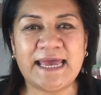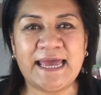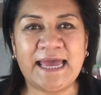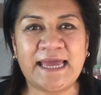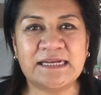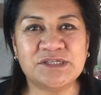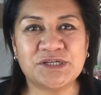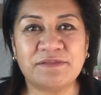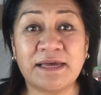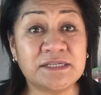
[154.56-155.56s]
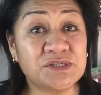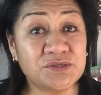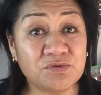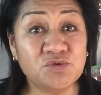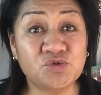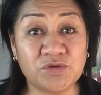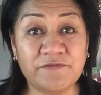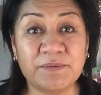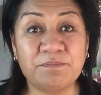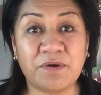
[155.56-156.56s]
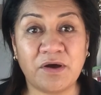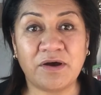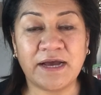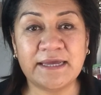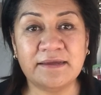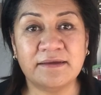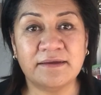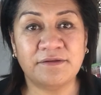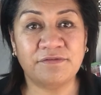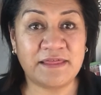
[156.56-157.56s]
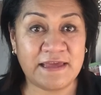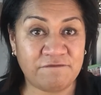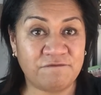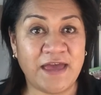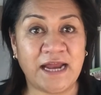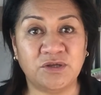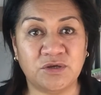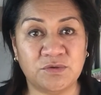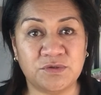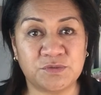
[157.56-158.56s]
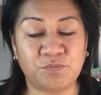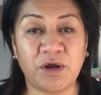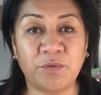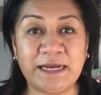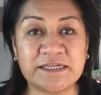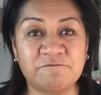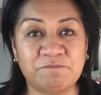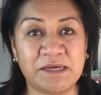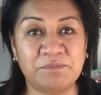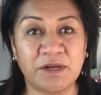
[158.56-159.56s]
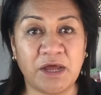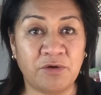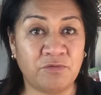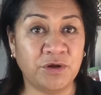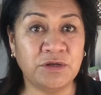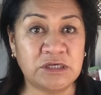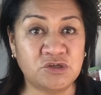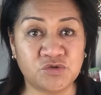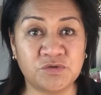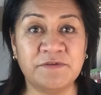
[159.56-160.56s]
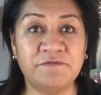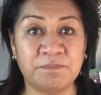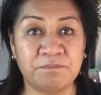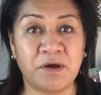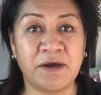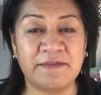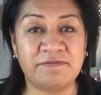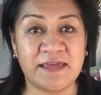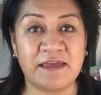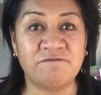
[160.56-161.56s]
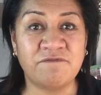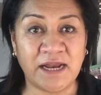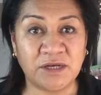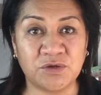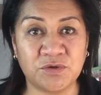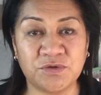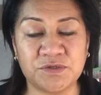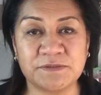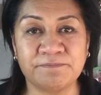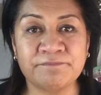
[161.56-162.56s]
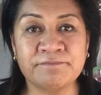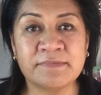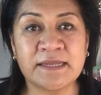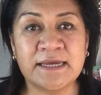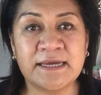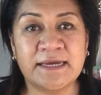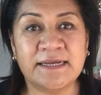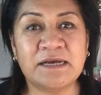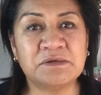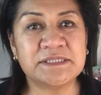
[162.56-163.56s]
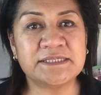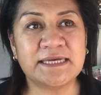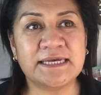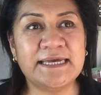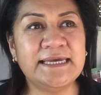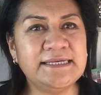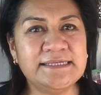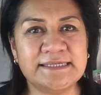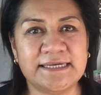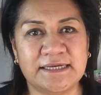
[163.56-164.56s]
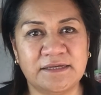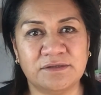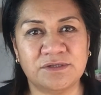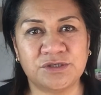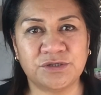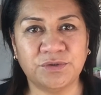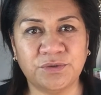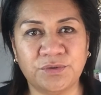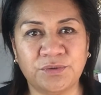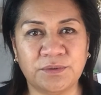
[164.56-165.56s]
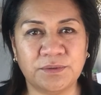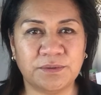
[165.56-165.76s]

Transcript: And they're still driven by their values. Proactive people are only driven by their values. Now, it's easy to